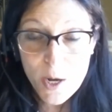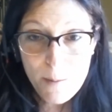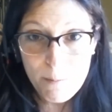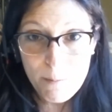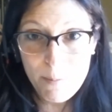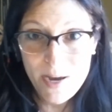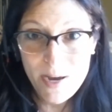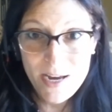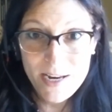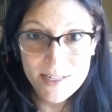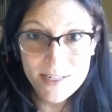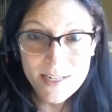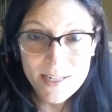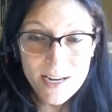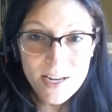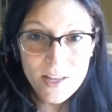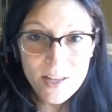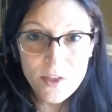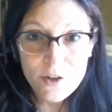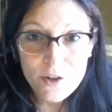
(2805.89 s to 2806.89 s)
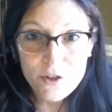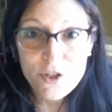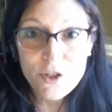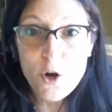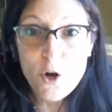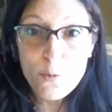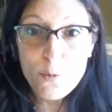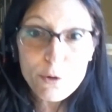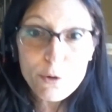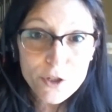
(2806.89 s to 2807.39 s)
but there's
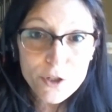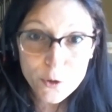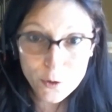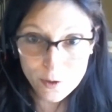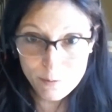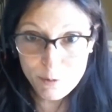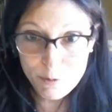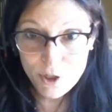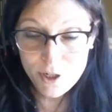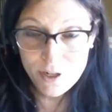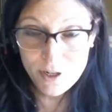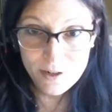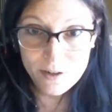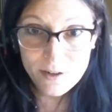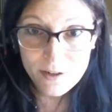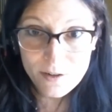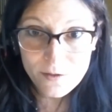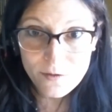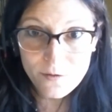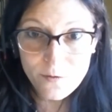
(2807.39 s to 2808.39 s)
no prescription